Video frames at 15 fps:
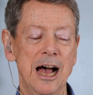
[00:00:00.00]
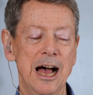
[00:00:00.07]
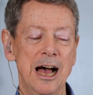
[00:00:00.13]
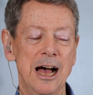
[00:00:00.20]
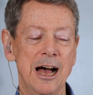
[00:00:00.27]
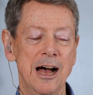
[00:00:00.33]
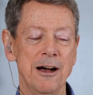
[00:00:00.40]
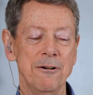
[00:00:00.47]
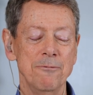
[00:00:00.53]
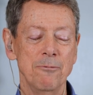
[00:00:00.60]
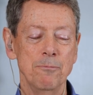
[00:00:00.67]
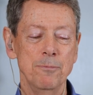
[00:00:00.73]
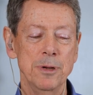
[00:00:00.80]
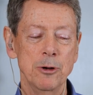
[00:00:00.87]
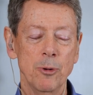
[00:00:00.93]
Uh,
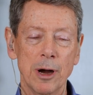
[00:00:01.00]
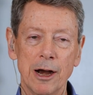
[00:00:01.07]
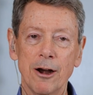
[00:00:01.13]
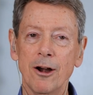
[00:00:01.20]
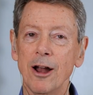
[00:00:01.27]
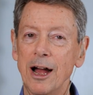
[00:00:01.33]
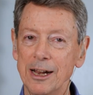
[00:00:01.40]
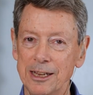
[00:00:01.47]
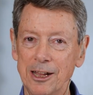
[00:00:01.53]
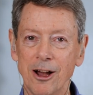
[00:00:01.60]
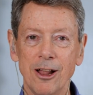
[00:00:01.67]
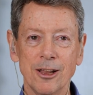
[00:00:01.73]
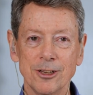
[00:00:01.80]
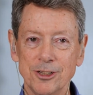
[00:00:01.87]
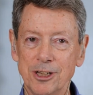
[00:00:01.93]
beware
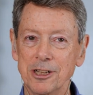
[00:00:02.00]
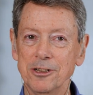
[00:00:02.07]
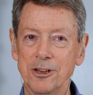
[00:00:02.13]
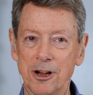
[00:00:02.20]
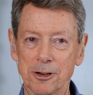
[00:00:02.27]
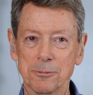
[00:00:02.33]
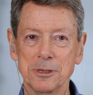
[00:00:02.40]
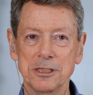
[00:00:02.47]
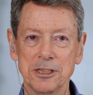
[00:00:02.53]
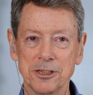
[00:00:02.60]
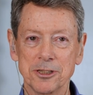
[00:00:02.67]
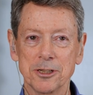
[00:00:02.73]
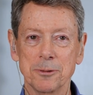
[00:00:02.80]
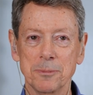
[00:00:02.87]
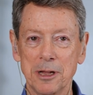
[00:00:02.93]
ideology and
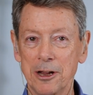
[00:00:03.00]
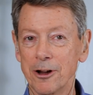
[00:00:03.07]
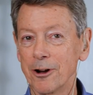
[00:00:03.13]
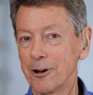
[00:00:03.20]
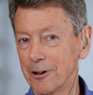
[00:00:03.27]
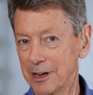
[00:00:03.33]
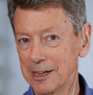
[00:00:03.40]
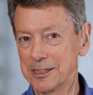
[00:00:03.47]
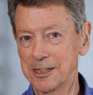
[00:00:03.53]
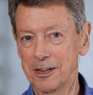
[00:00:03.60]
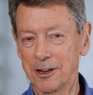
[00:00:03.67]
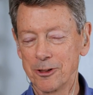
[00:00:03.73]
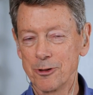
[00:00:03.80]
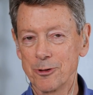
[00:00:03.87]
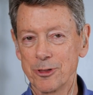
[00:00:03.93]
dogmatism here, as
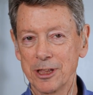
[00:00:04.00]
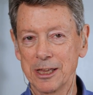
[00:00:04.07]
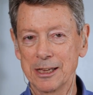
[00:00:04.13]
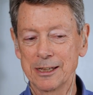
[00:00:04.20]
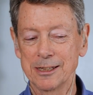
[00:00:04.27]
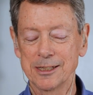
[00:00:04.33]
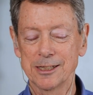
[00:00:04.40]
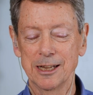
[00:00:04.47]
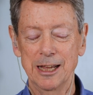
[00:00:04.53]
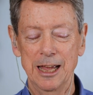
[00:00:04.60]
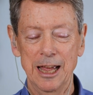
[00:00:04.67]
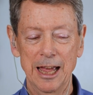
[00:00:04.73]
in other things,